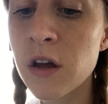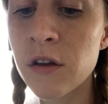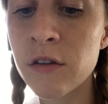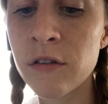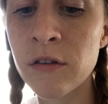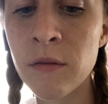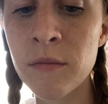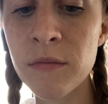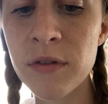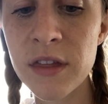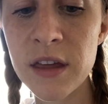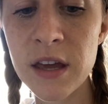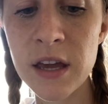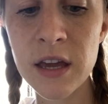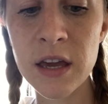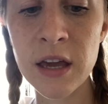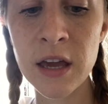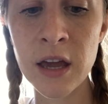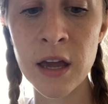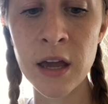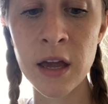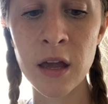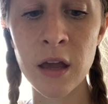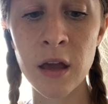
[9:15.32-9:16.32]
So I'm
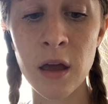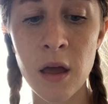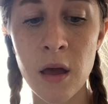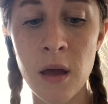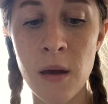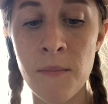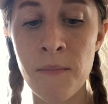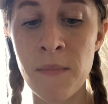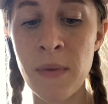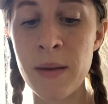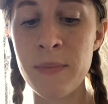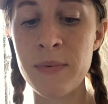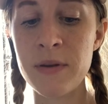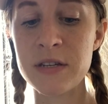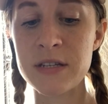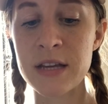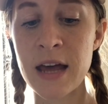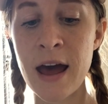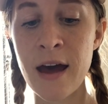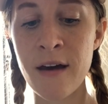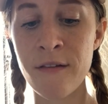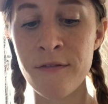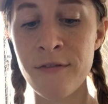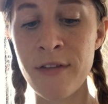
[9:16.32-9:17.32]
thinking maybe to
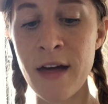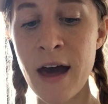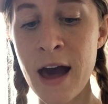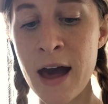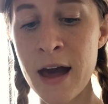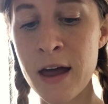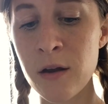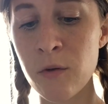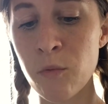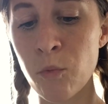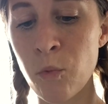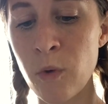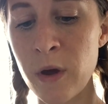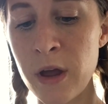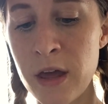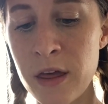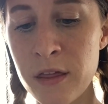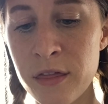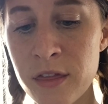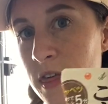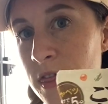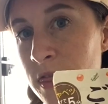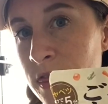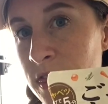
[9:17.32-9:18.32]
have that
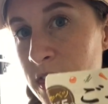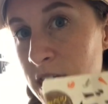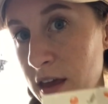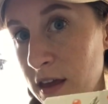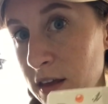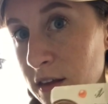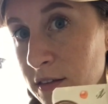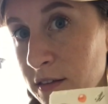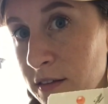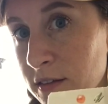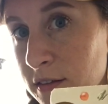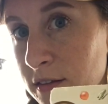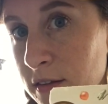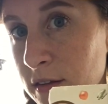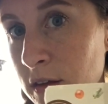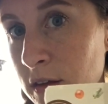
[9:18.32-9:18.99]
with this,